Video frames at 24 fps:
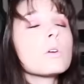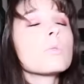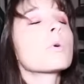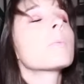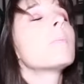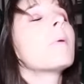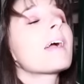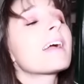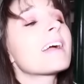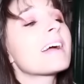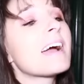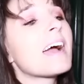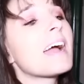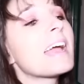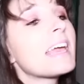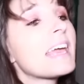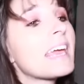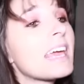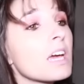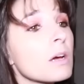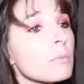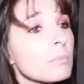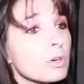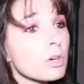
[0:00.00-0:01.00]
Rebecca, I
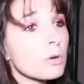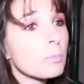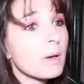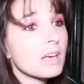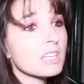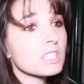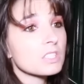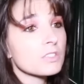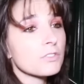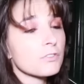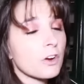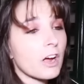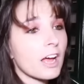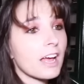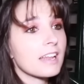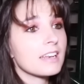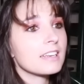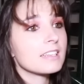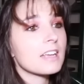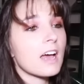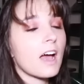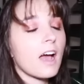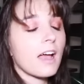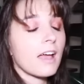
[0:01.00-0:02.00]
am your best
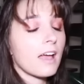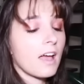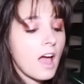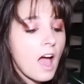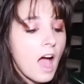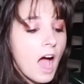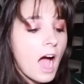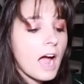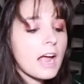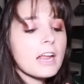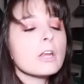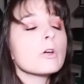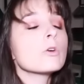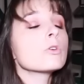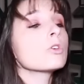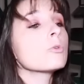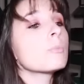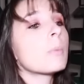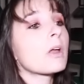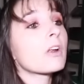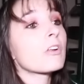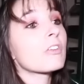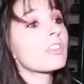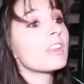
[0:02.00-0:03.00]
friend. I, I know you
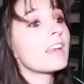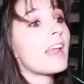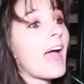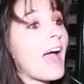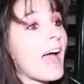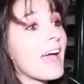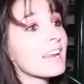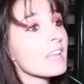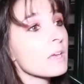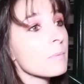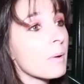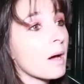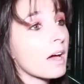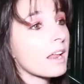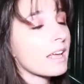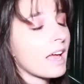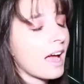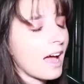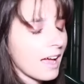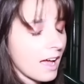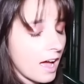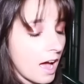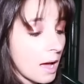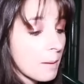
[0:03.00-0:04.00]
better than anybody.
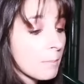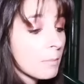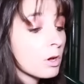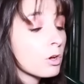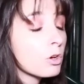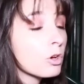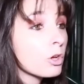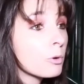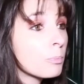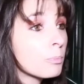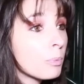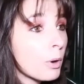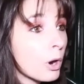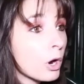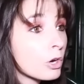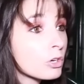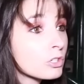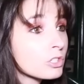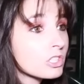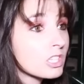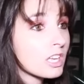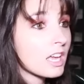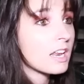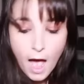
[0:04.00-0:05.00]
I, I'm a good
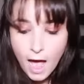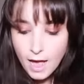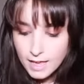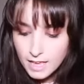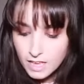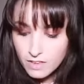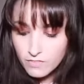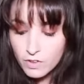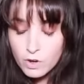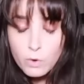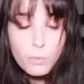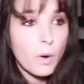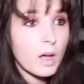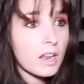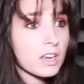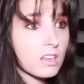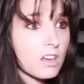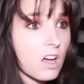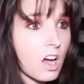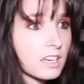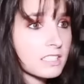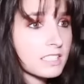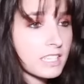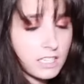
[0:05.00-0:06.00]
person. I even went and
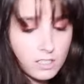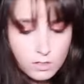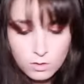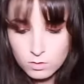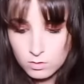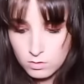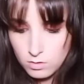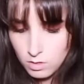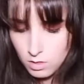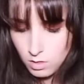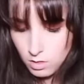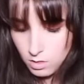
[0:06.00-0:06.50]
got Daniel